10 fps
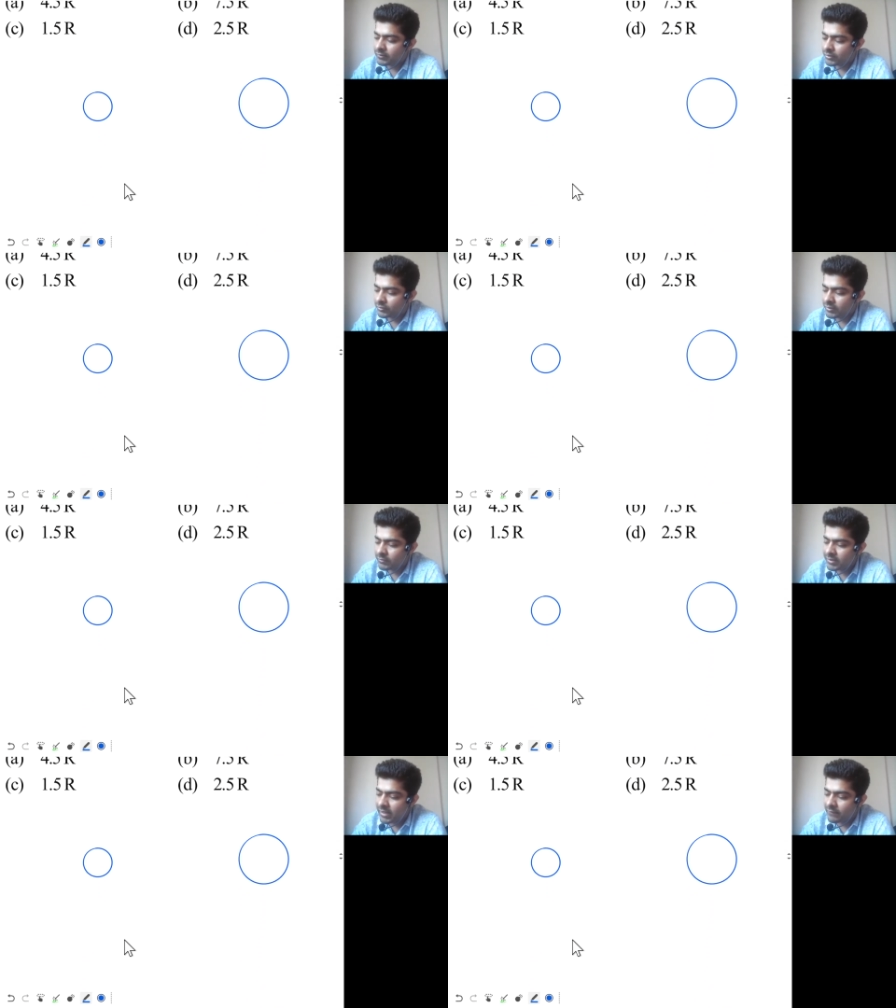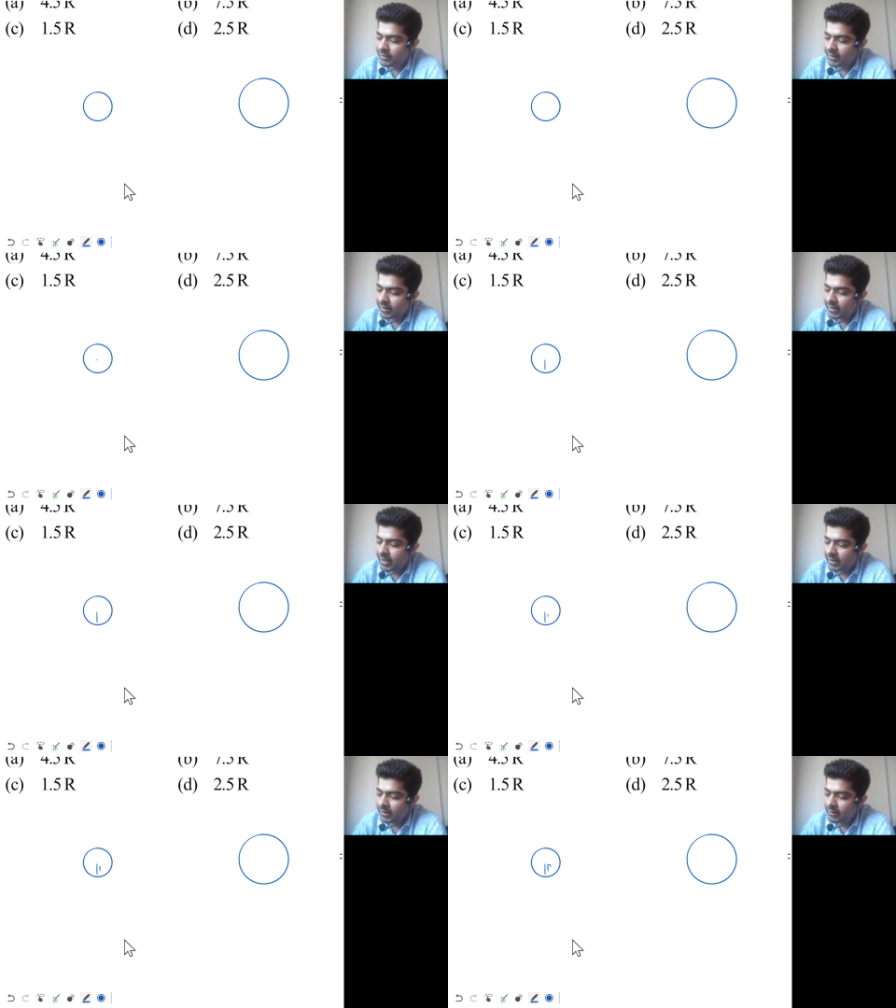So this one is having
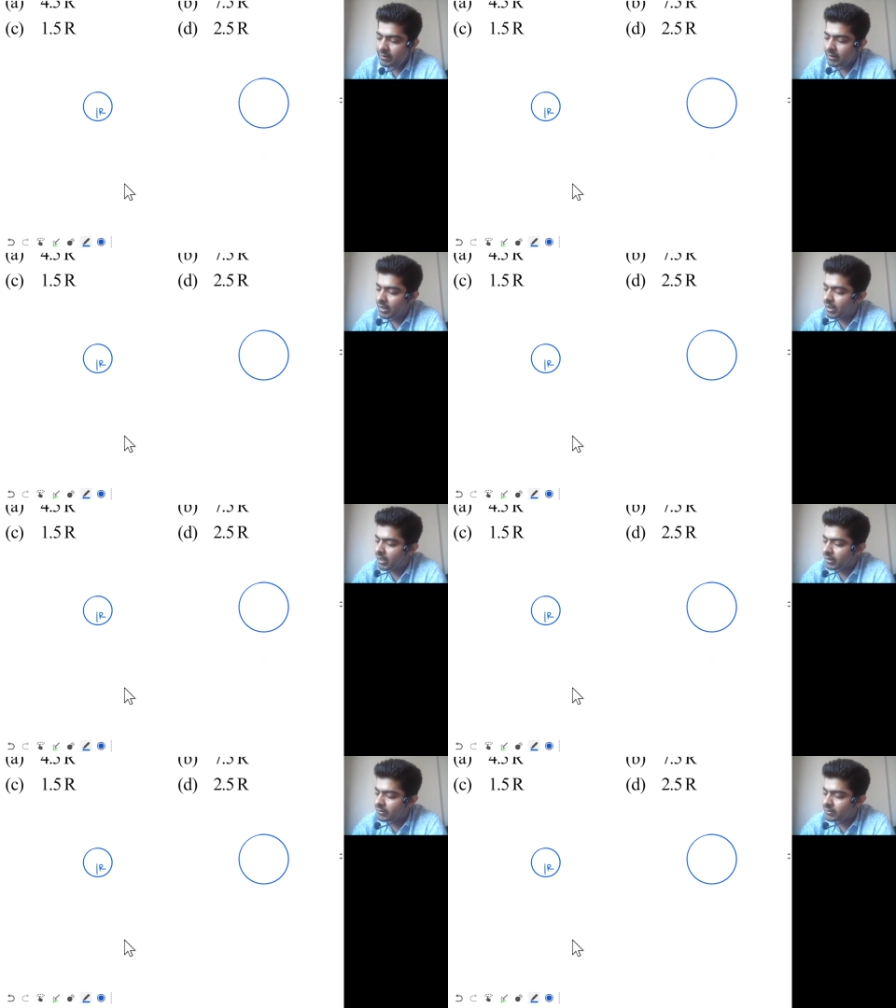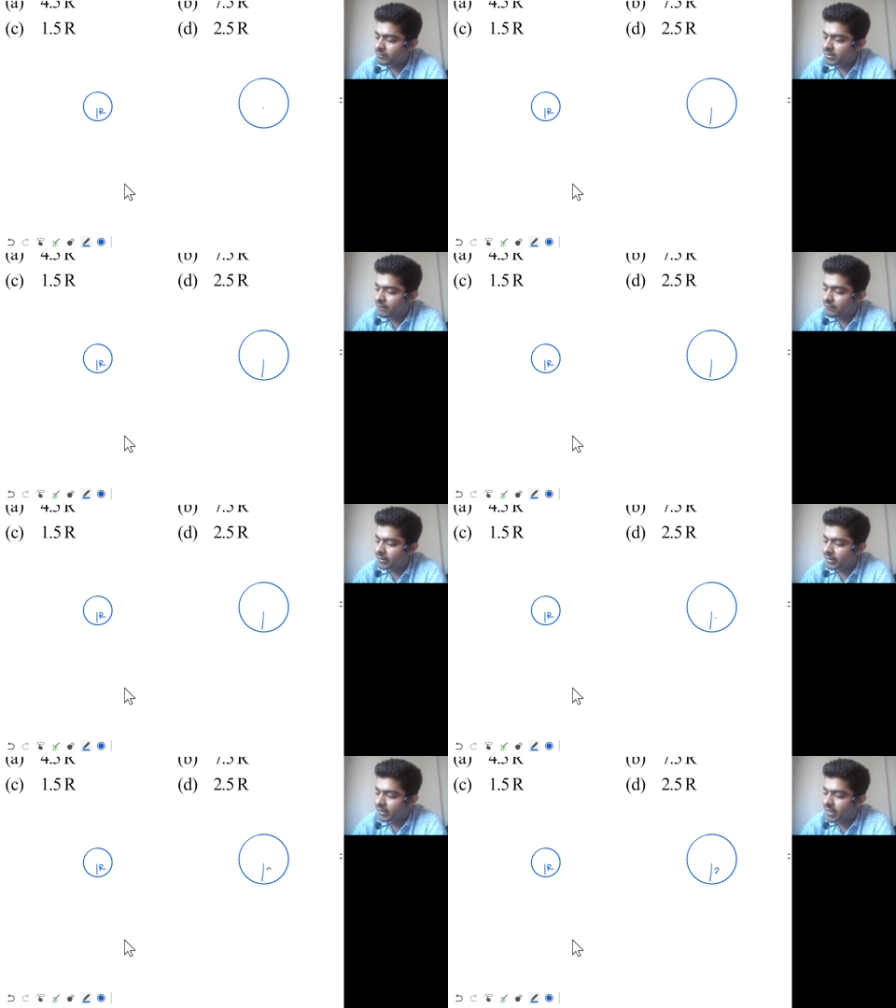radii r, this one is having
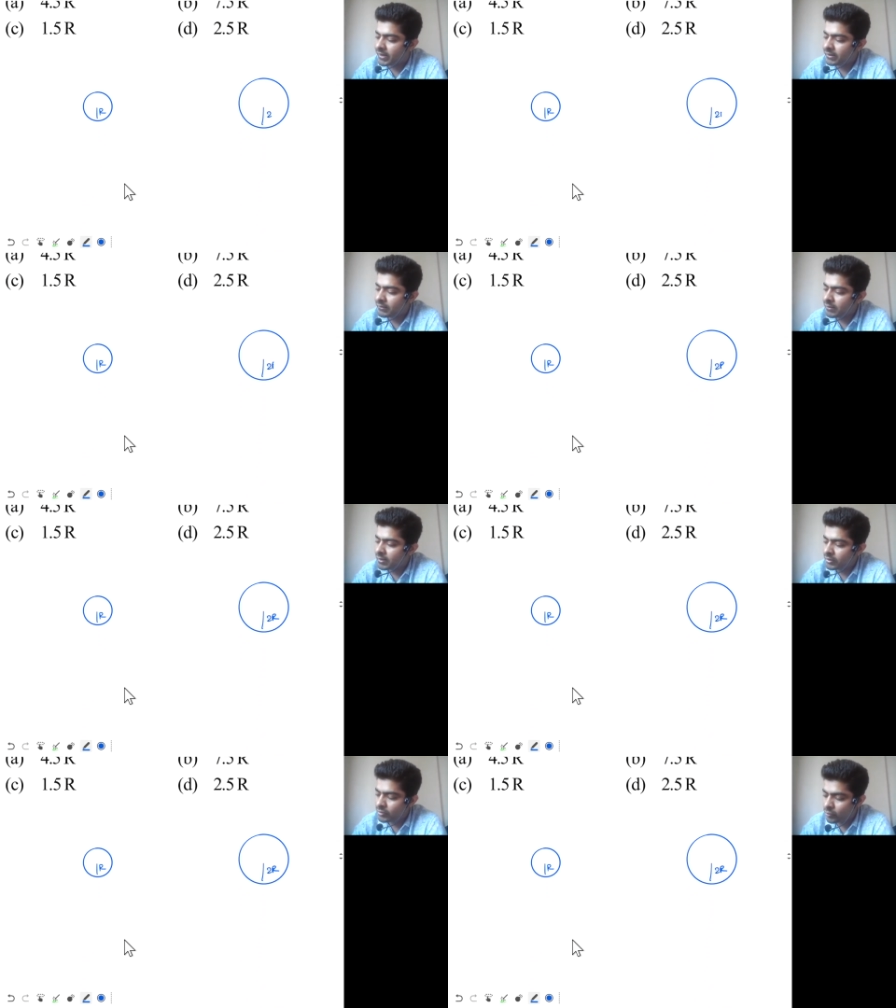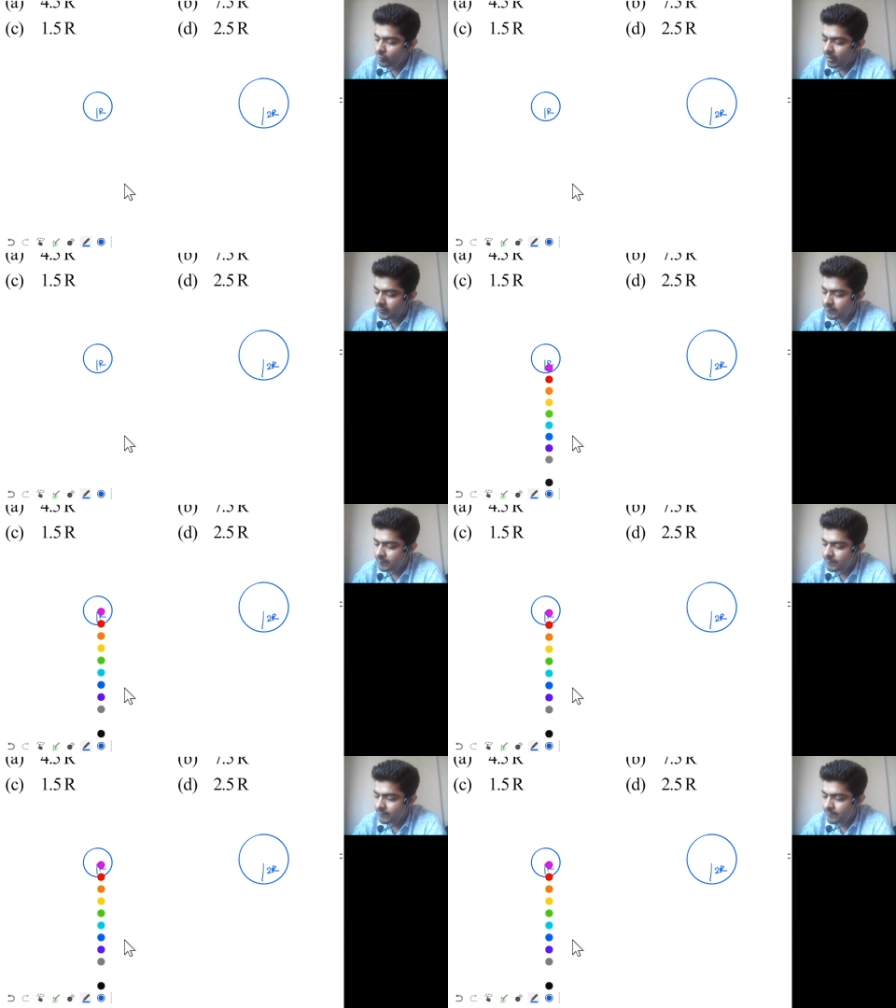radii 2r.
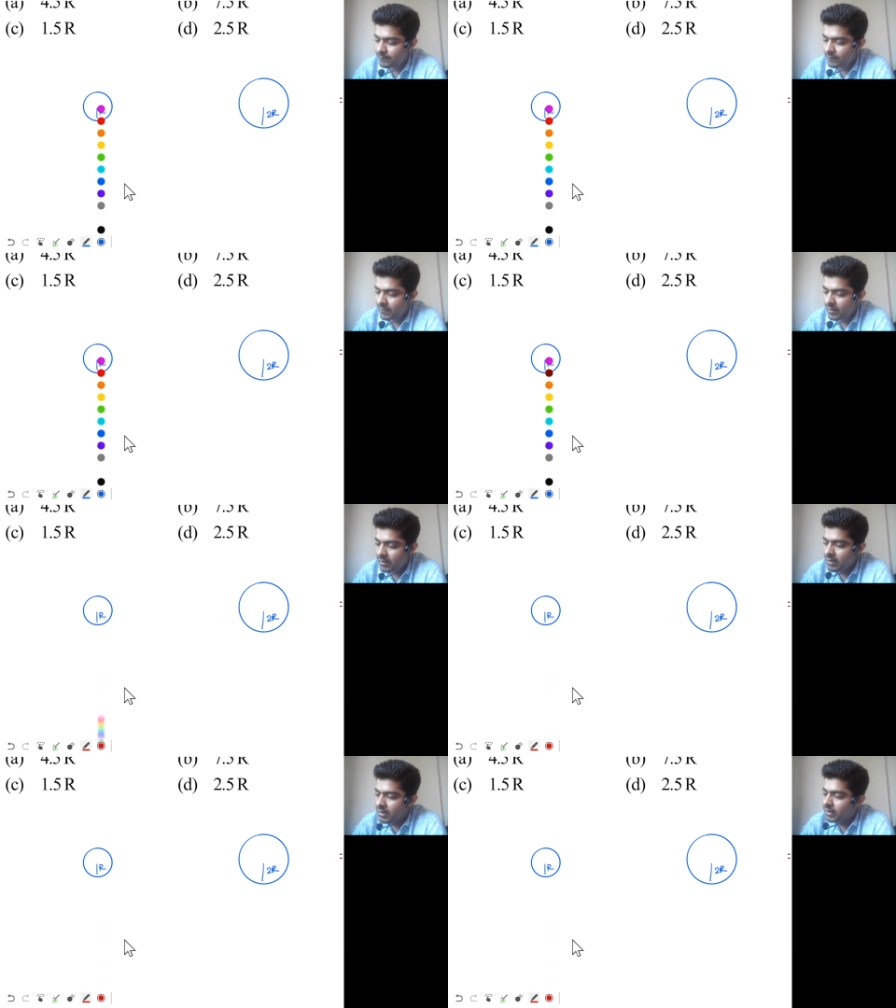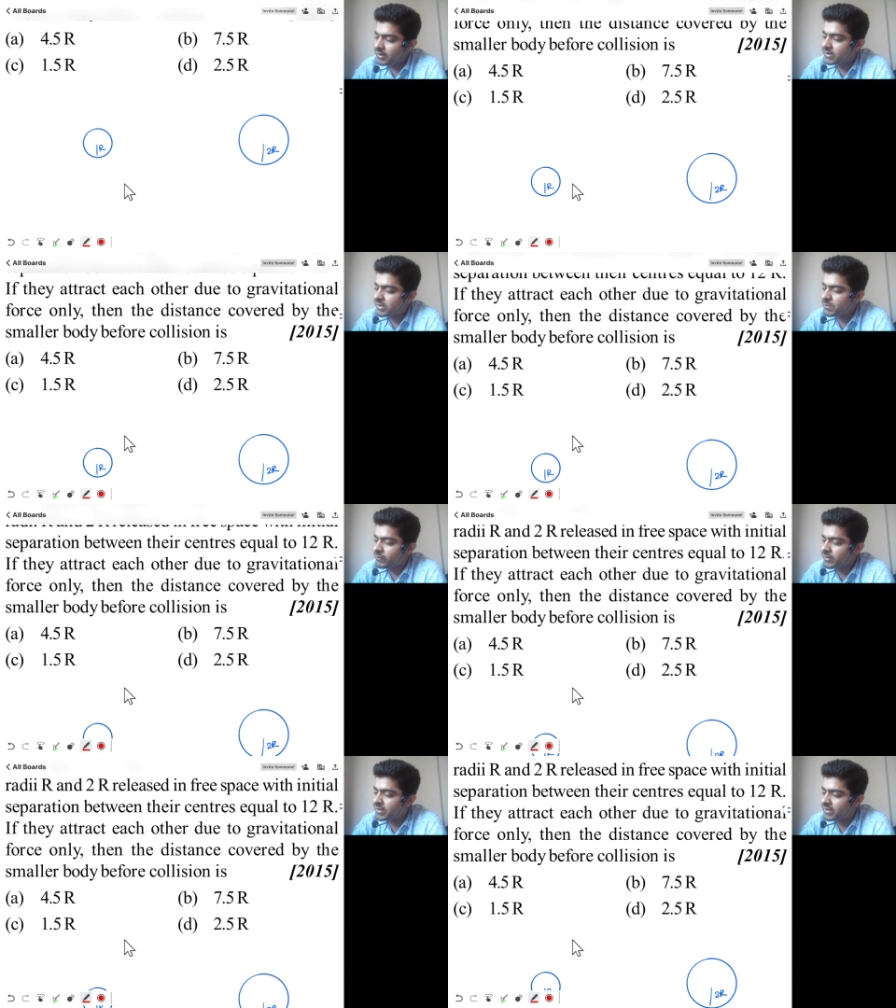Distance
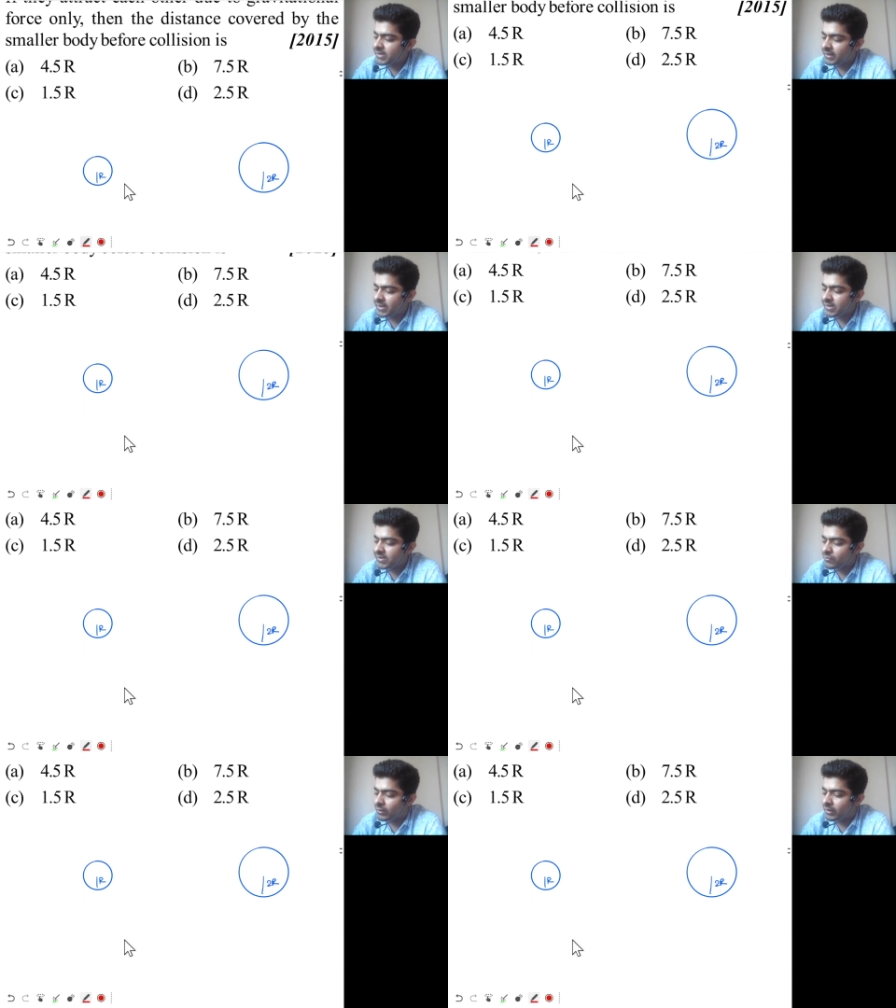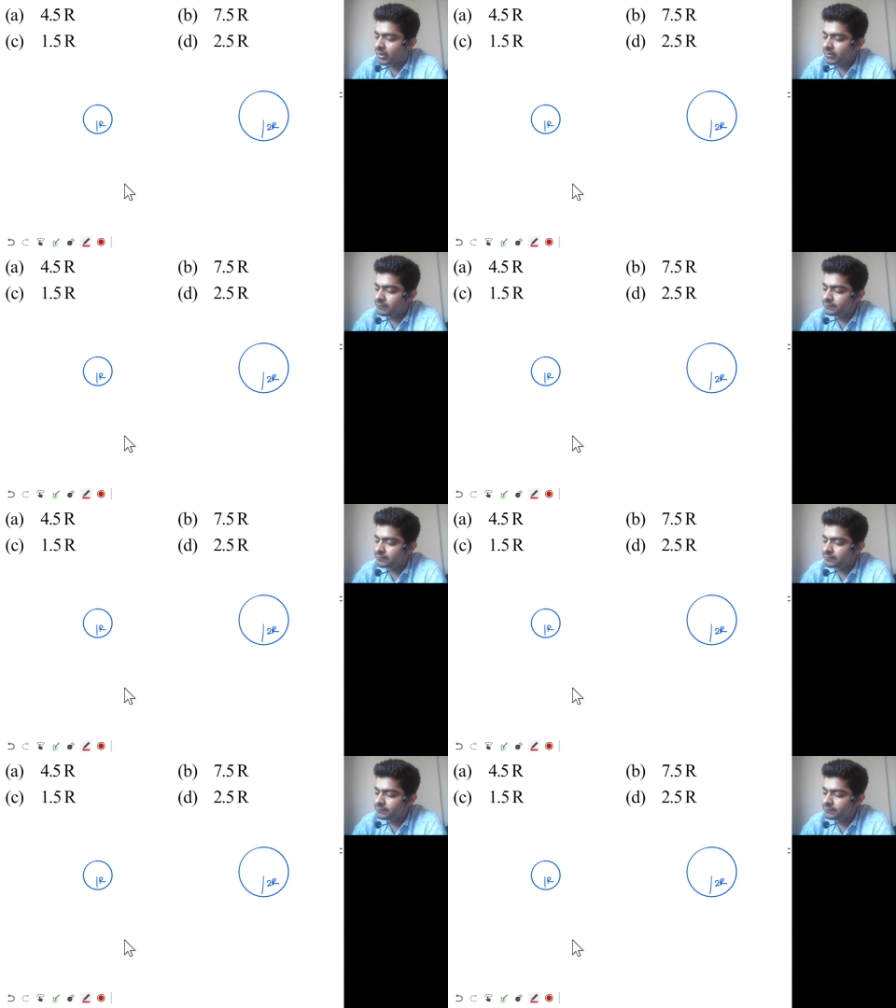between their centers is 12r.